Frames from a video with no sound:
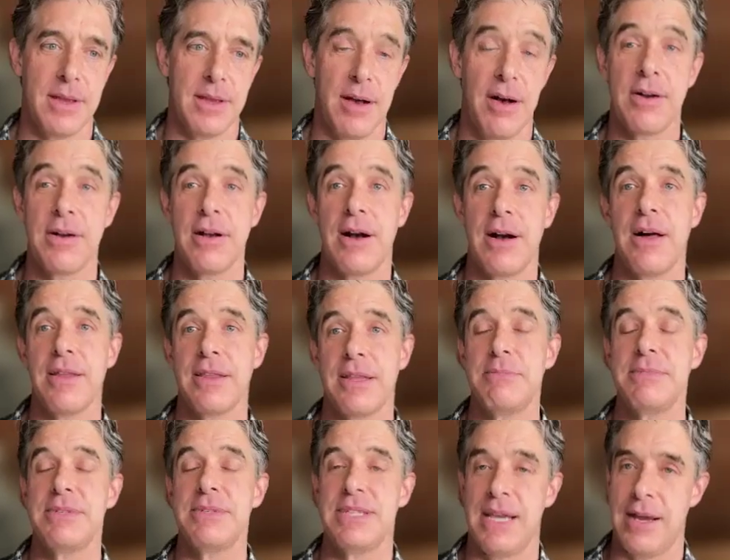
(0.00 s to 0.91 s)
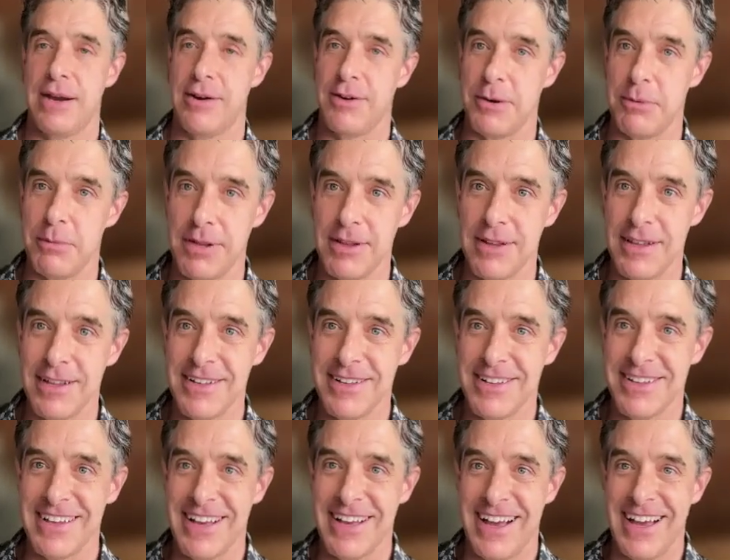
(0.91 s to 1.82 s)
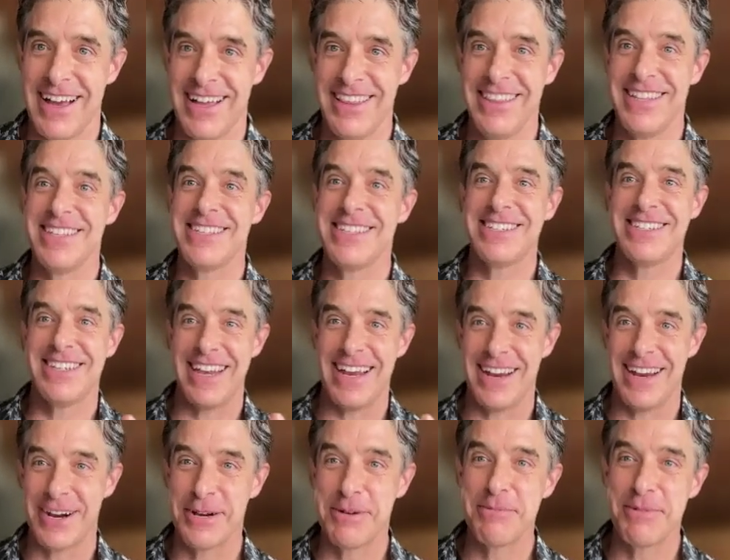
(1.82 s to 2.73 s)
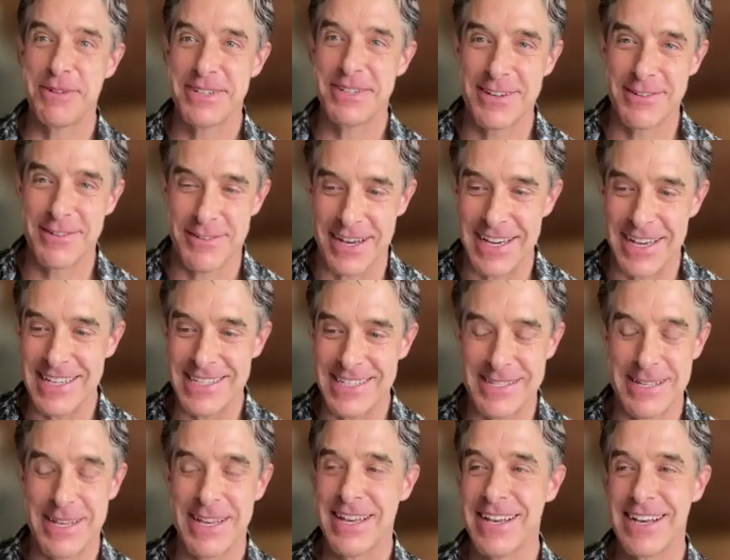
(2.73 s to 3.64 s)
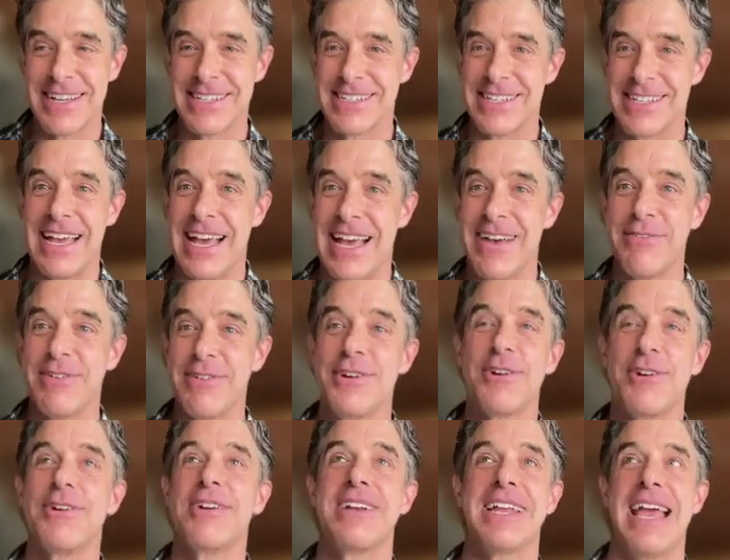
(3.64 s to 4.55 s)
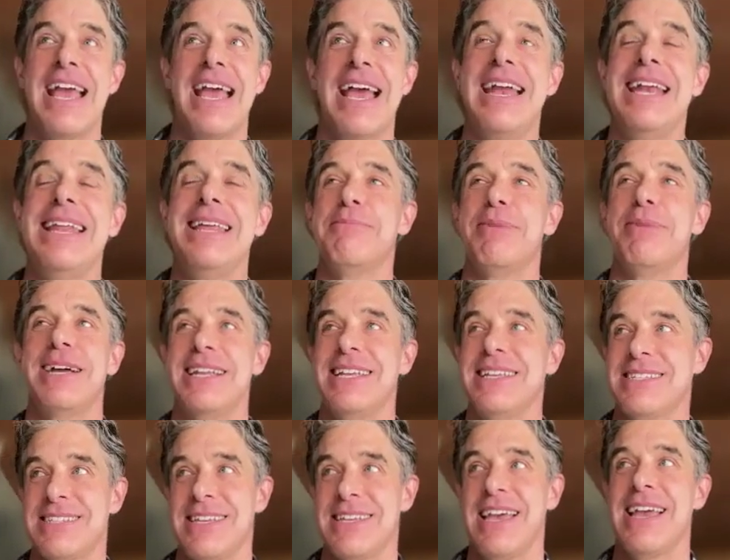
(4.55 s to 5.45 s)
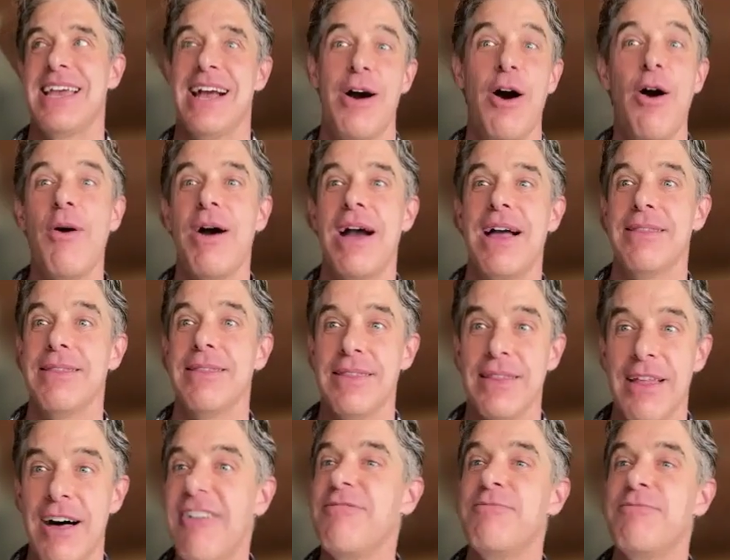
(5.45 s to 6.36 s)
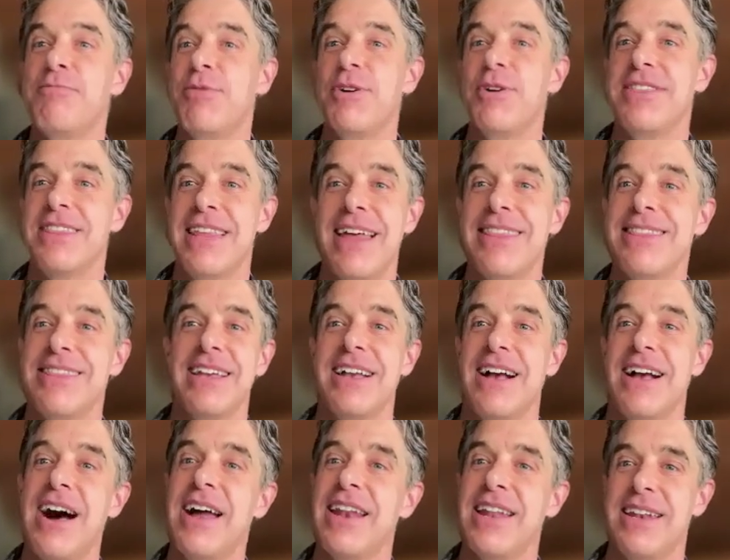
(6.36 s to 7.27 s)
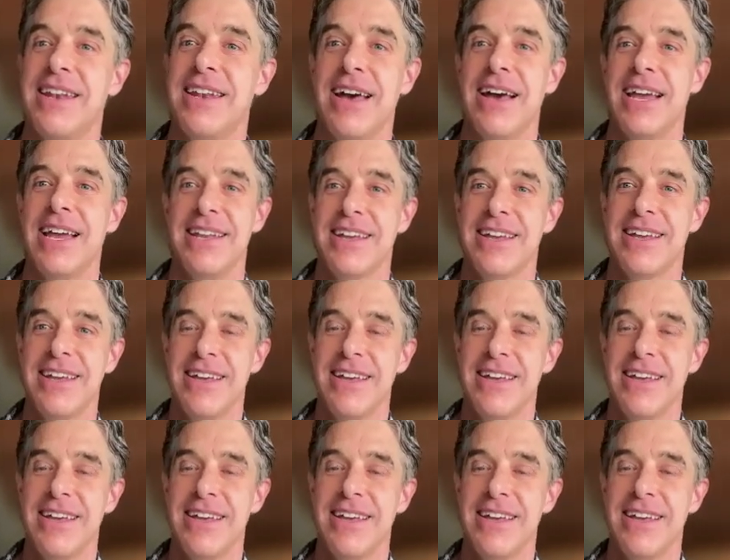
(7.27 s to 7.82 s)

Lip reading: I'll call them terrible, on this terrible device, because I haven't heard anybody say, oh, I love putting that thing on at night.